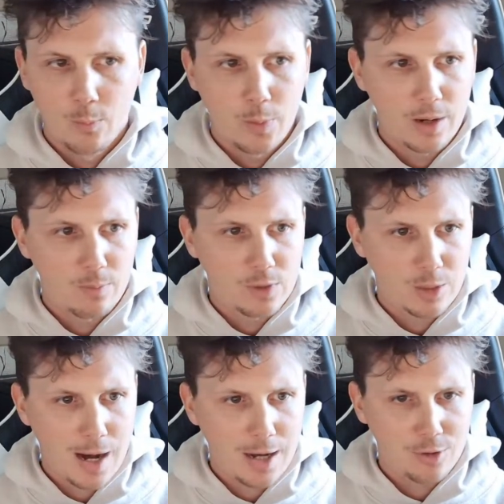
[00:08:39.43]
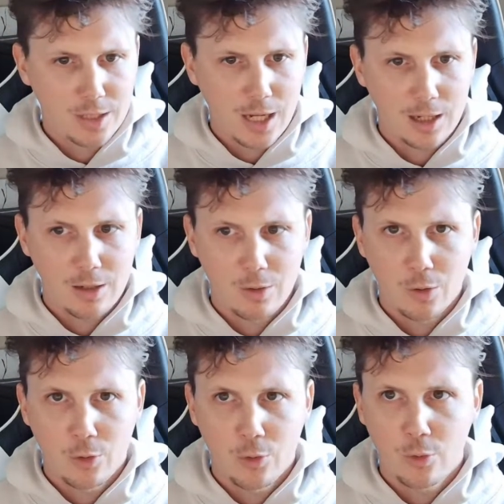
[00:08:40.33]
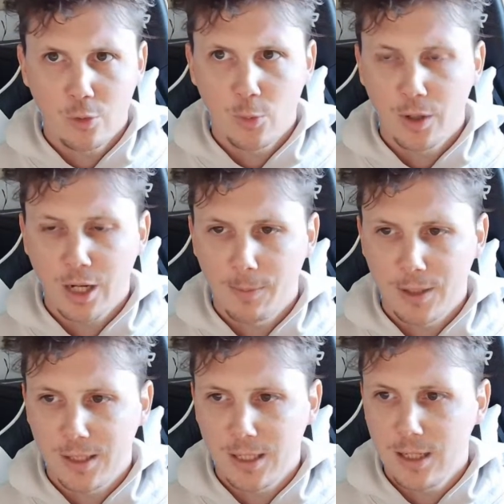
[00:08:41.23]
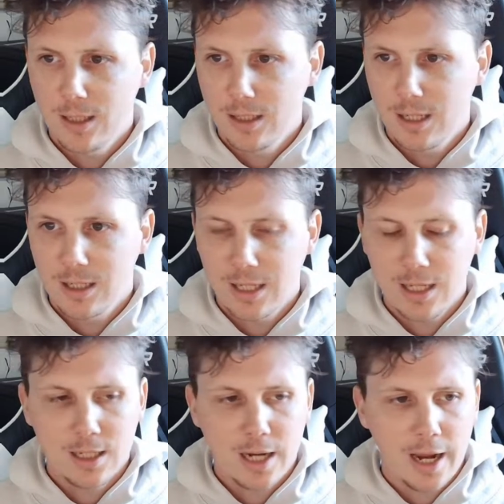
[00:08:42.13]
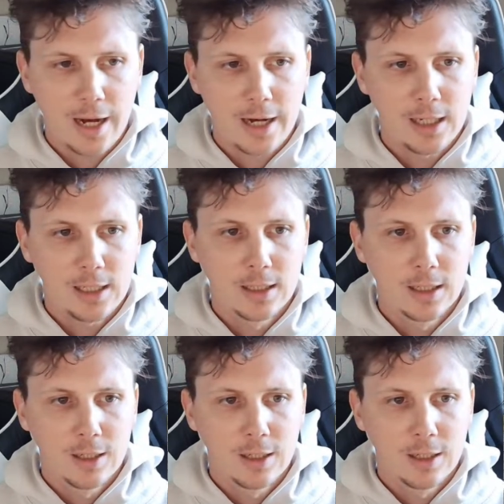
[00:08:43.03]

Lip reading: But to my understanding, who Cooper Kupp is seeing is he's seen a